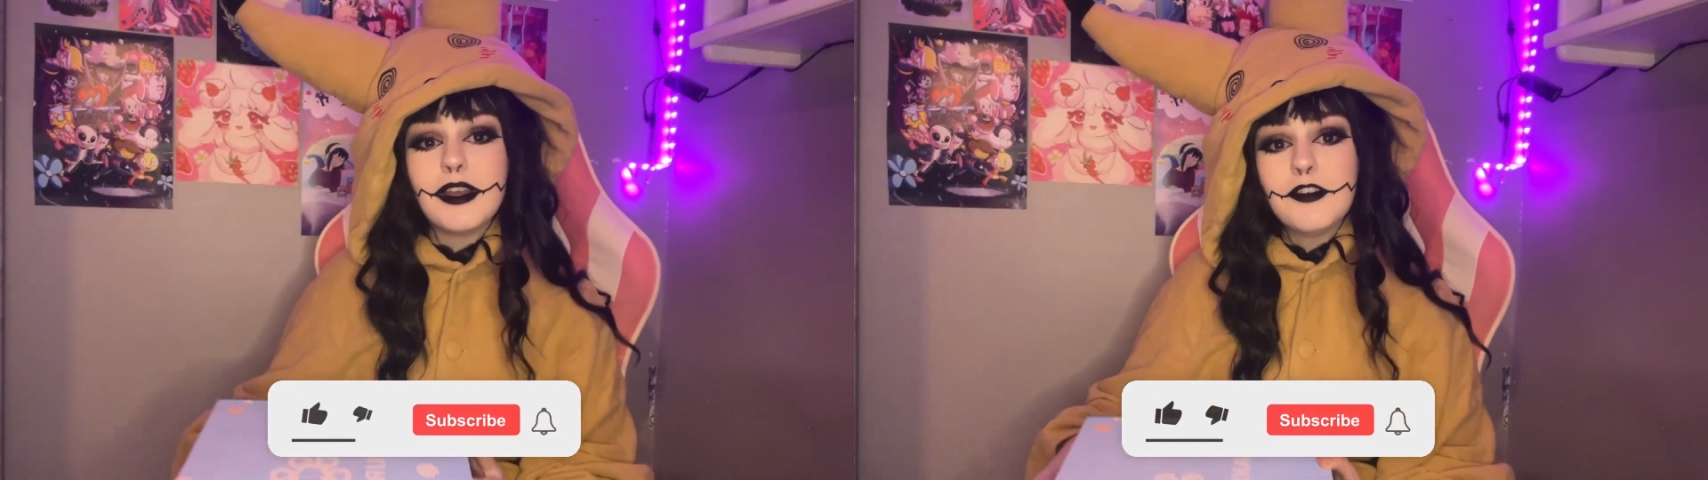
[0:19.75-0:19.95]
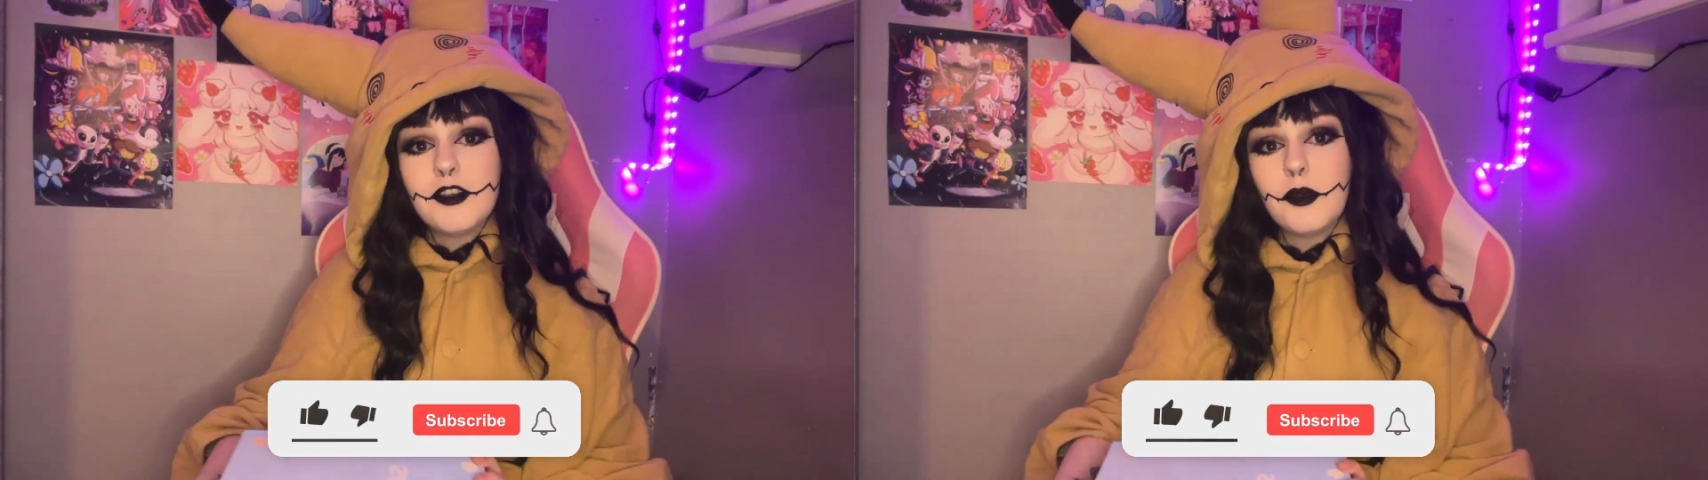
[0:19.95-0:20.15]

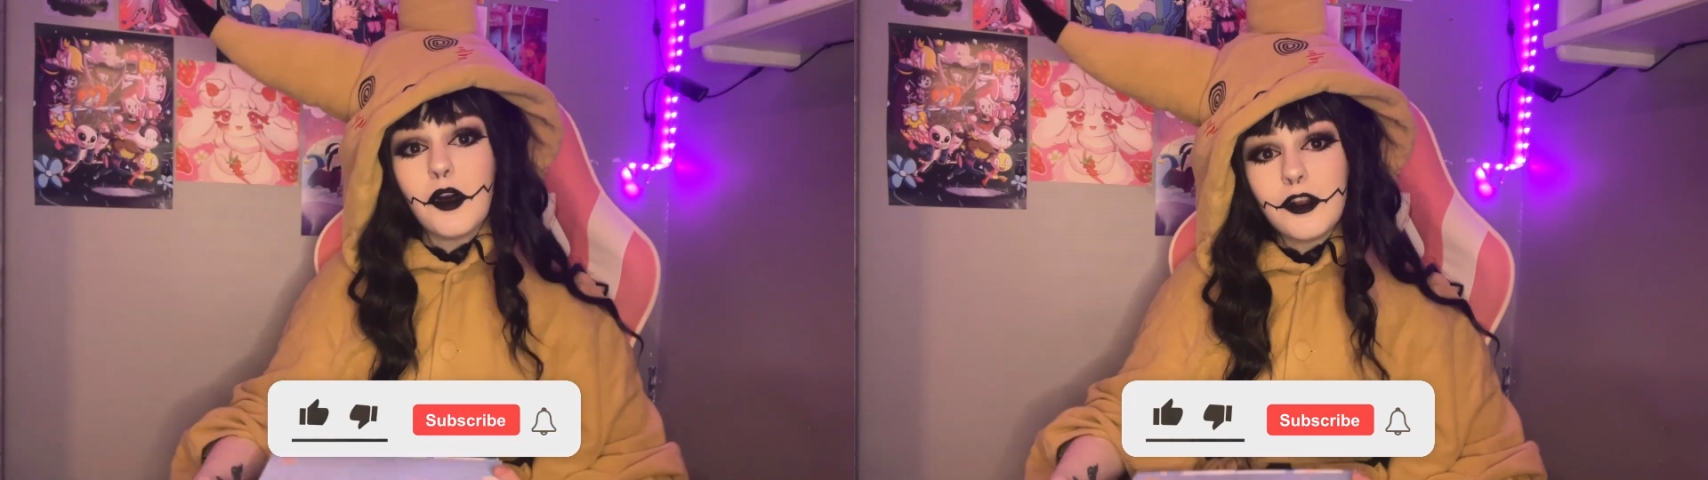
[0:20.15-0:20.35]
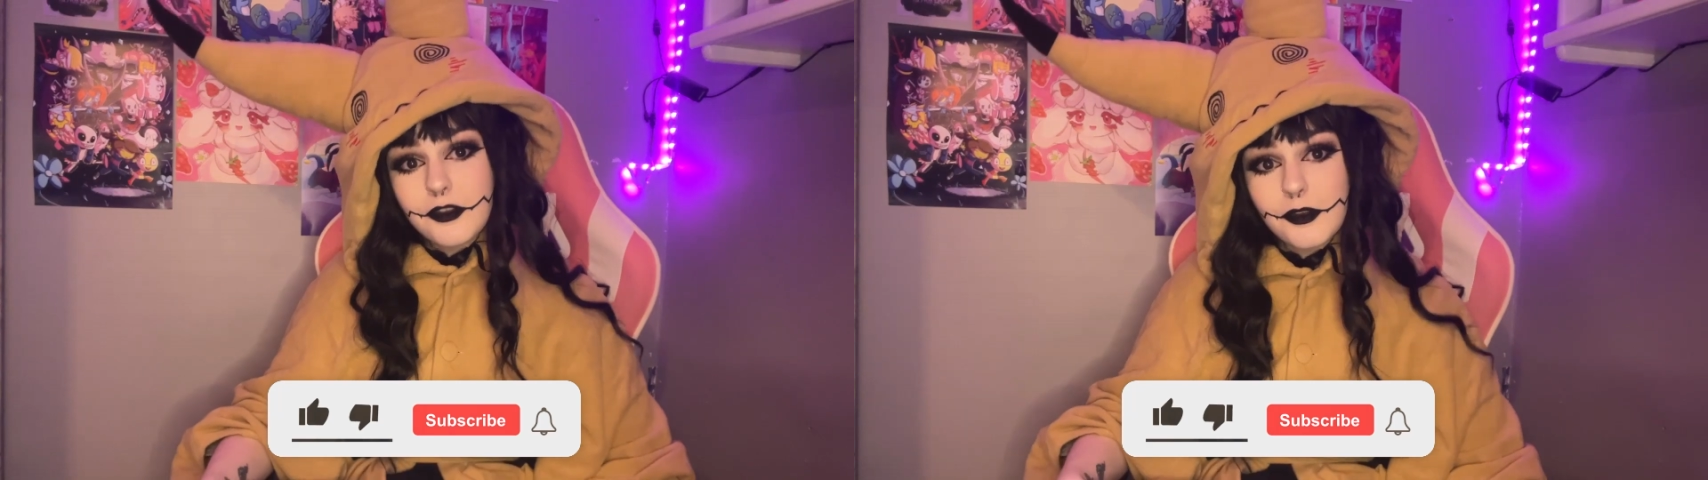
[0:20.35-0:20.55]
If you
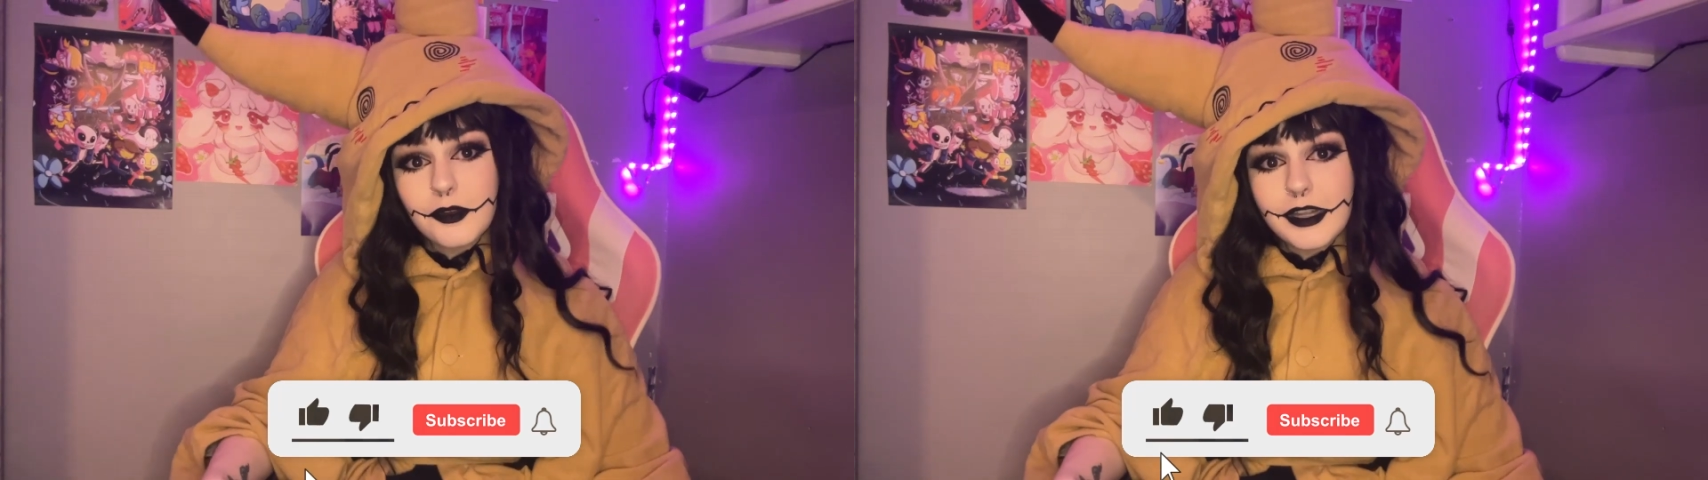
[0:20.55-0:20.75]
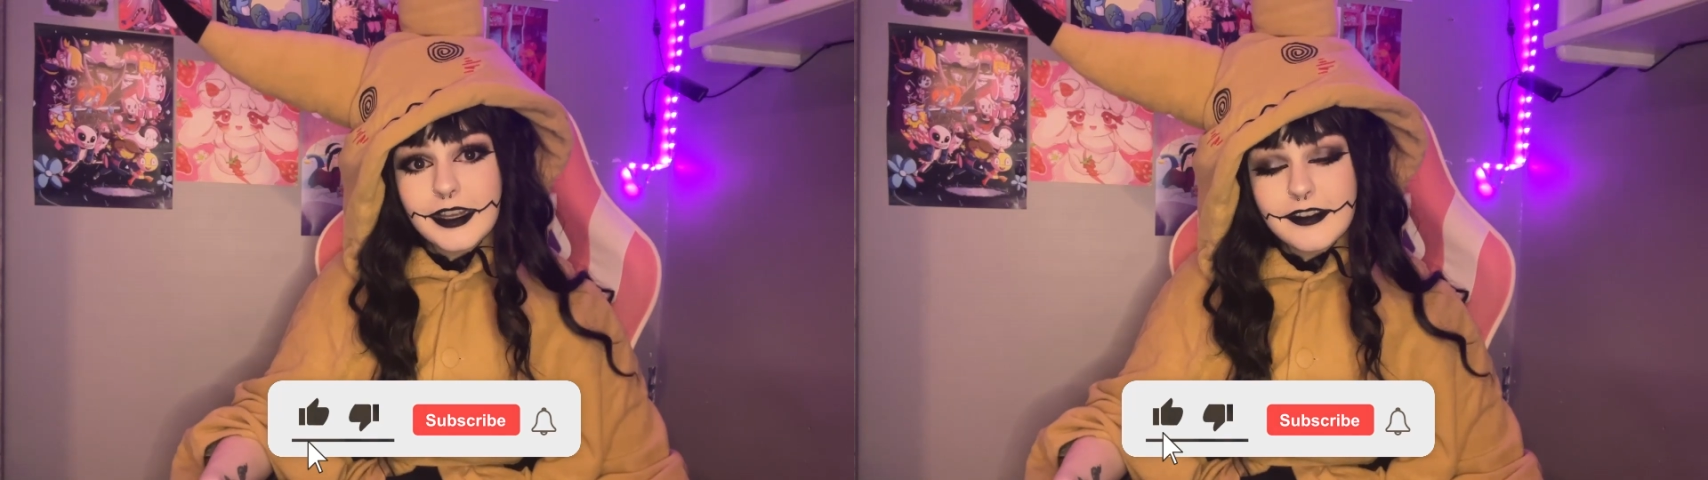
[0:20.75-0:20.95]
also
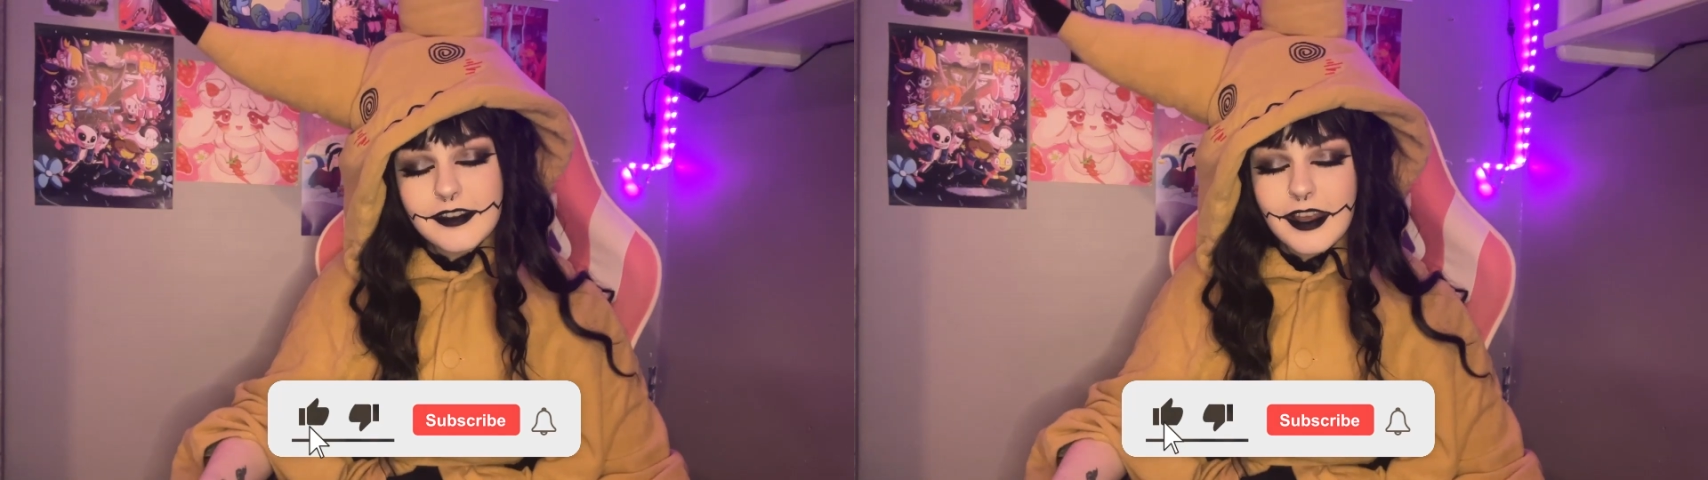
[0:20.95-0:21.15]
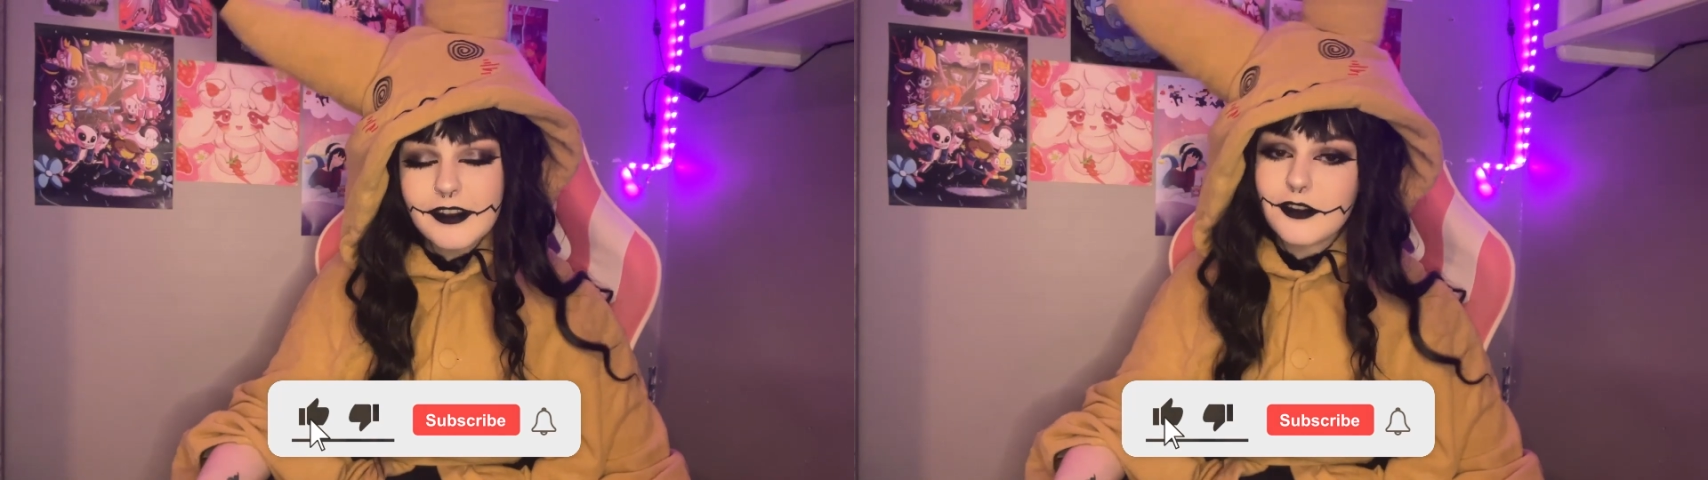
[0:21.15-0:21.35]
like
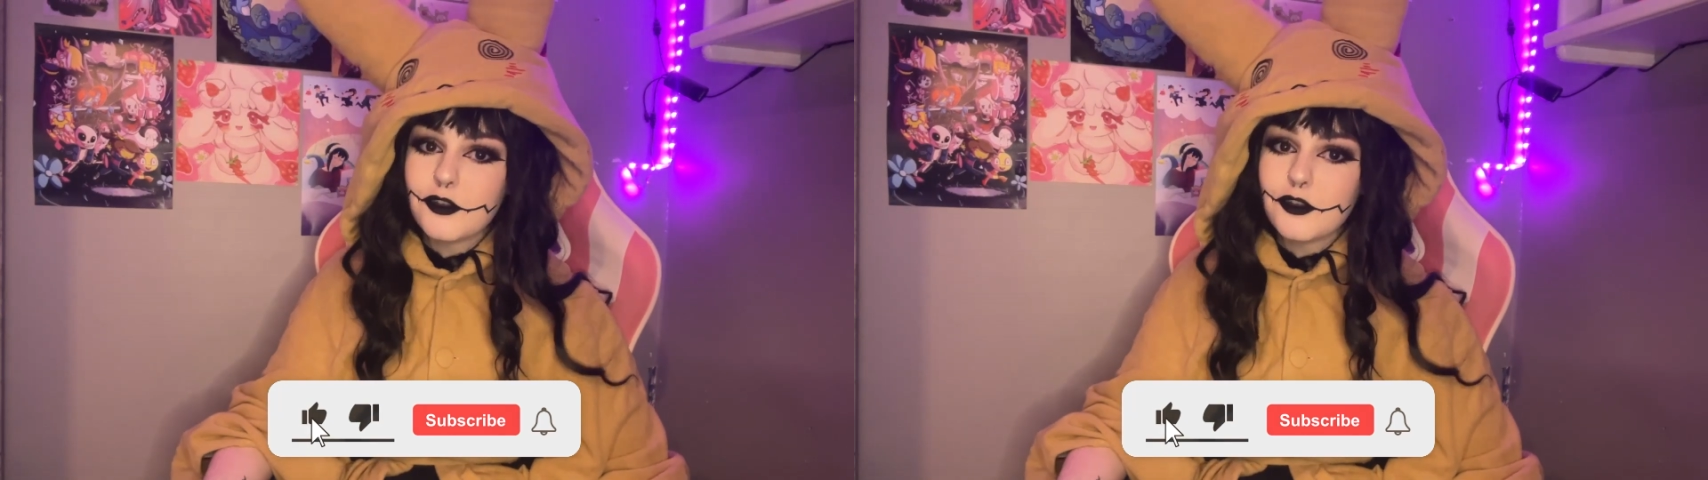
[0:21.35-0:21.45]
snacks,